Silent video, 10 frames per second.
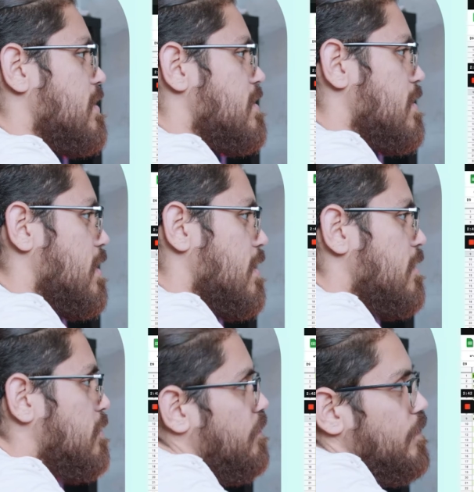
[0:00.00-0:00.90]
let's
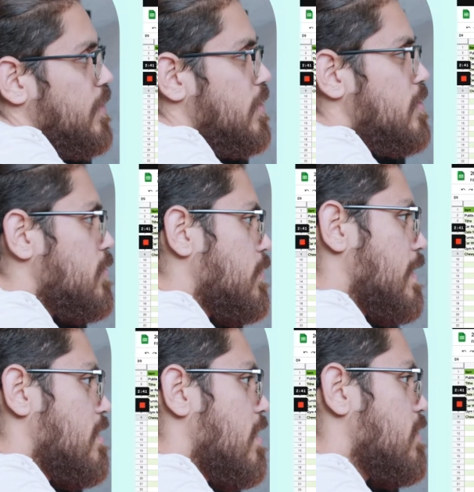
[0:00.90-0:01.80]
say the
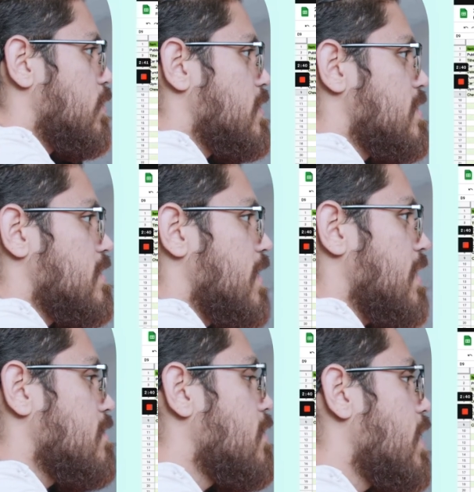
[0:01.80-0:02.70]
Chewy dog toys is
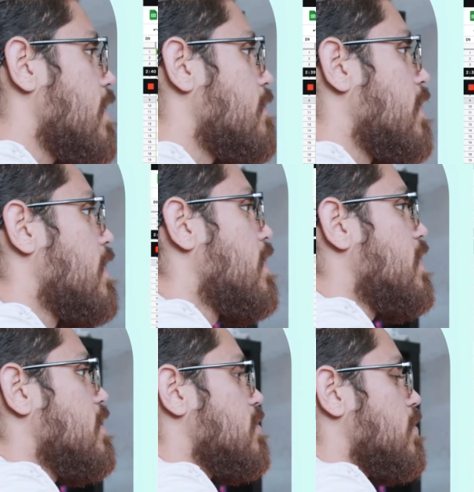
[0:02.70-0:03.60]
nice to have.
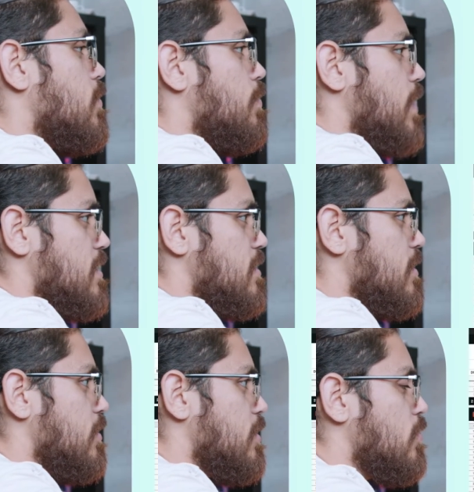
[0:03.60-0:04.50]
So
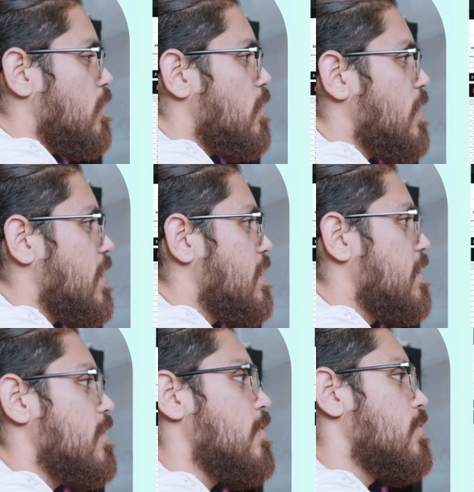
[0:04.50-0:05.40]
basically you go ahead,
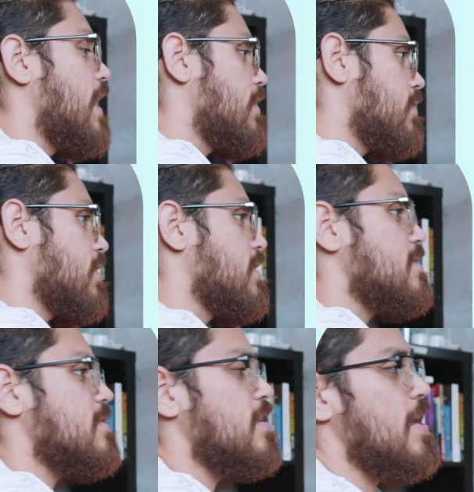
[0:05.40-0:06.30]
go down the
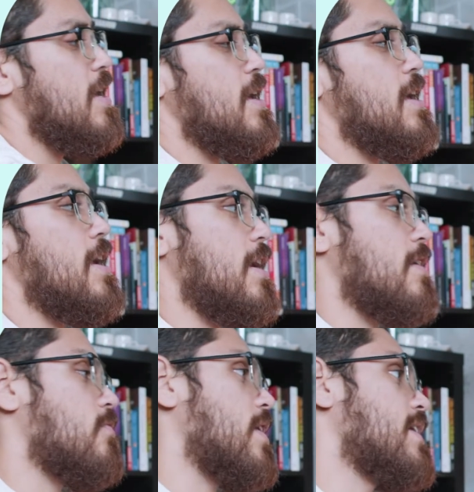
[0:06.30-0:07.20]
list
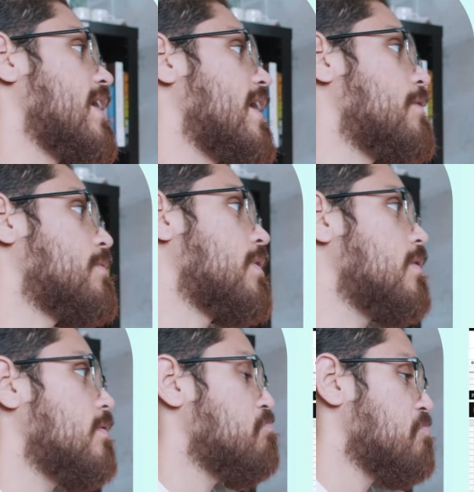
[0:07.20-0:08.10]
and write down
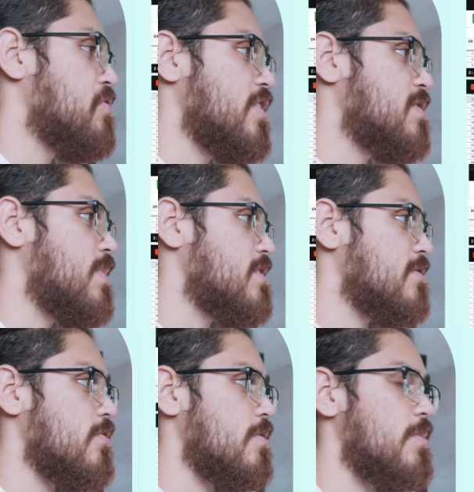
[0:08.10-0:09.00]
your expenses
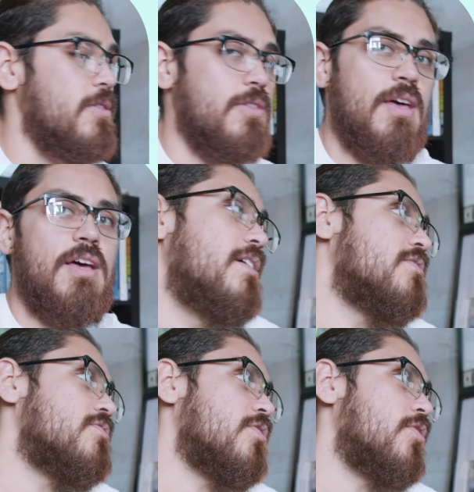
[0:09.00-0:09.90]
for the month.
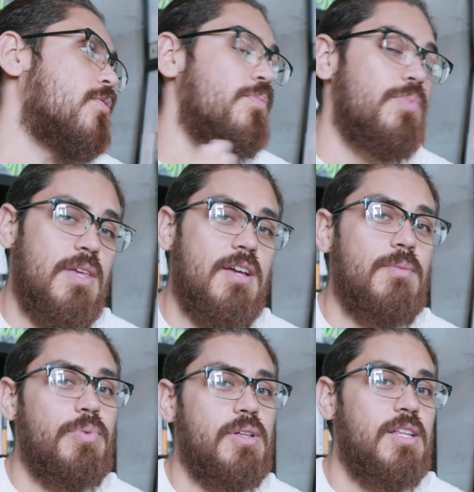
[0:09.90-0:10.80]
So be
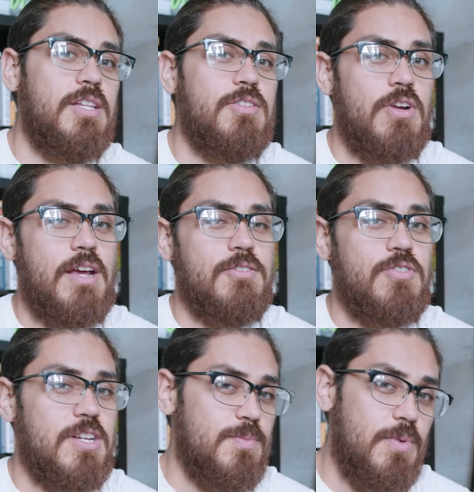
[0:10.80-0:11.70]
completely
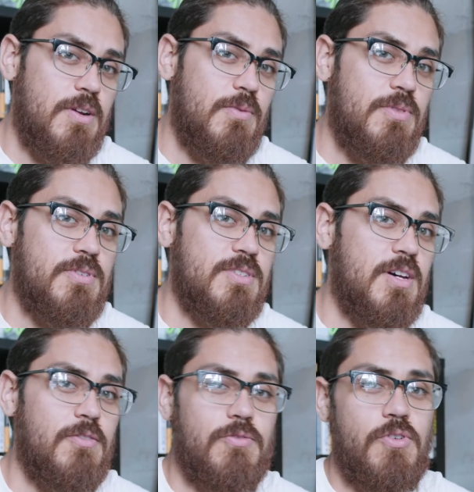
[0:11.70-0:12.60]
transparent with
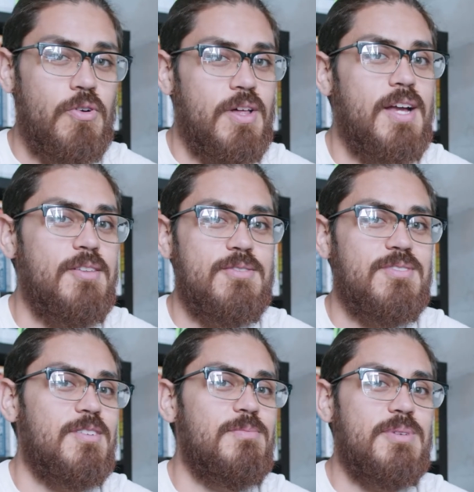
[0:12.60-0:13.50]
yourself. Don't lie to
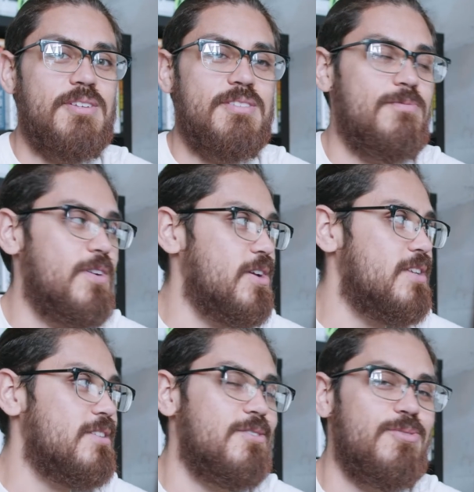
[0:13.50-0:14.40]
yourself, because it's very
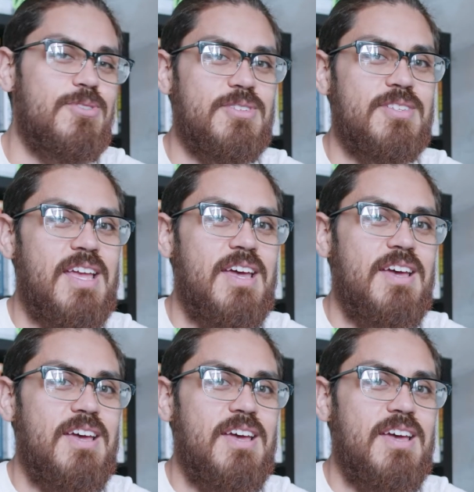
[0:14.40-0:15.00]
easy to just